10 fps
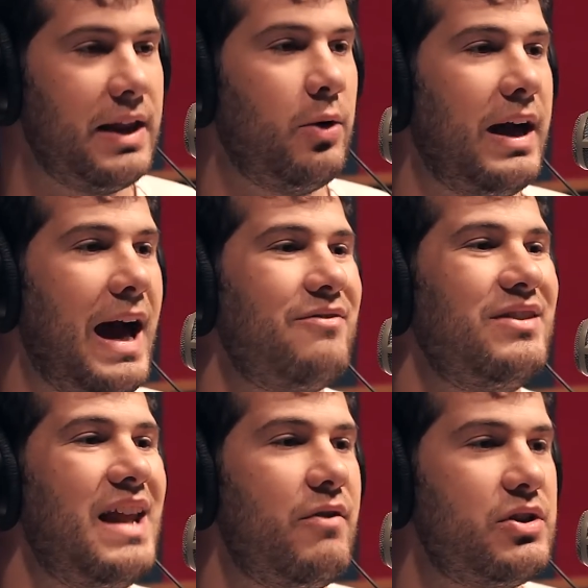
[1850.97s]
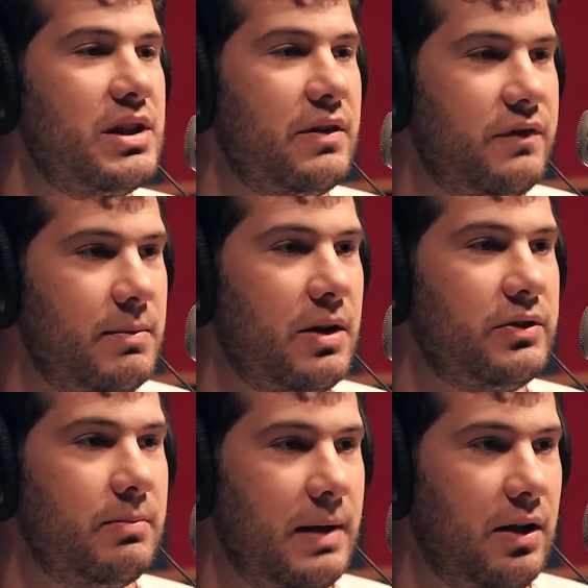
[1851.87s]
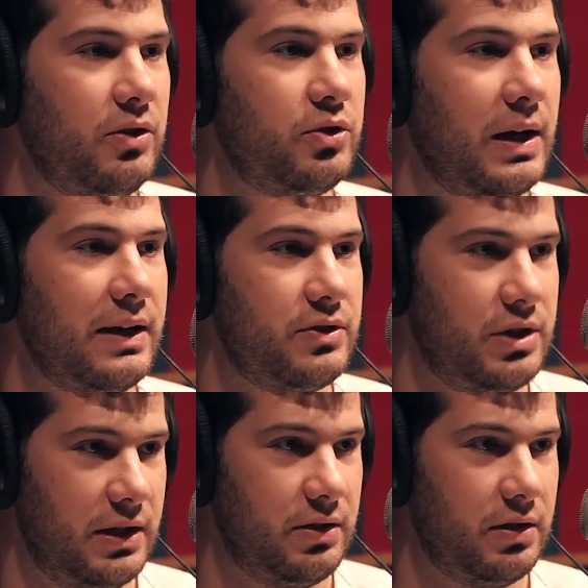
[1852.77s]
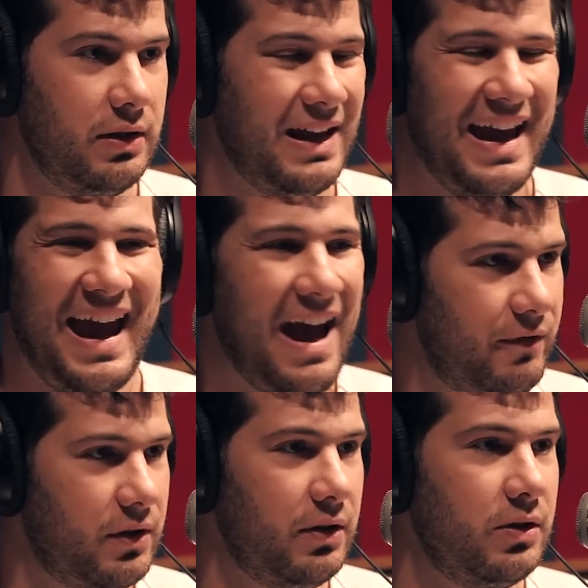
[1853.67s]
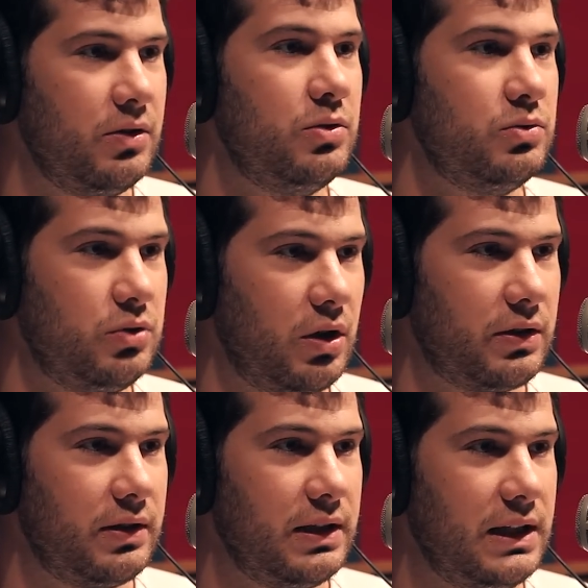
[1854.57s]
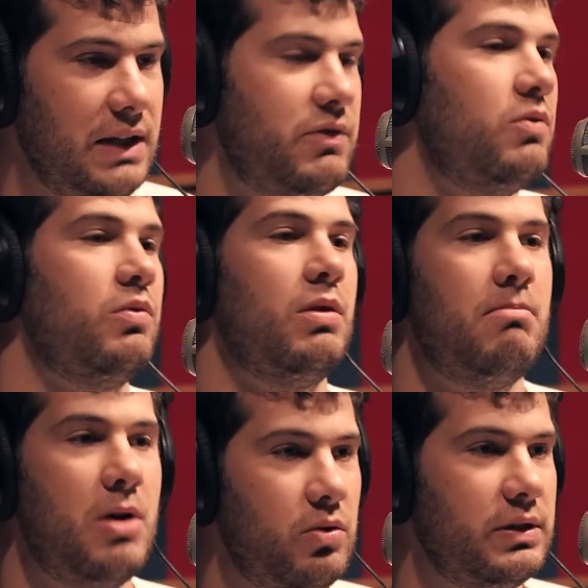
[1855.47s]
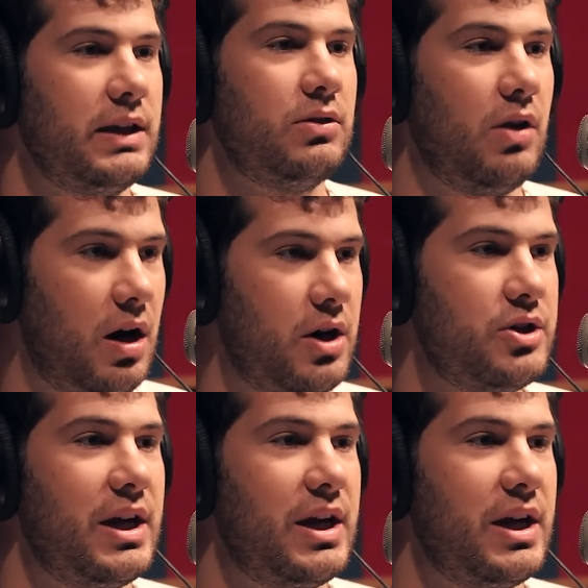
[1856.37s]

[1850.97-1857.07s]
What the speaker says: By the way, I've never seen a female to male transgender ever who looked even remotely large.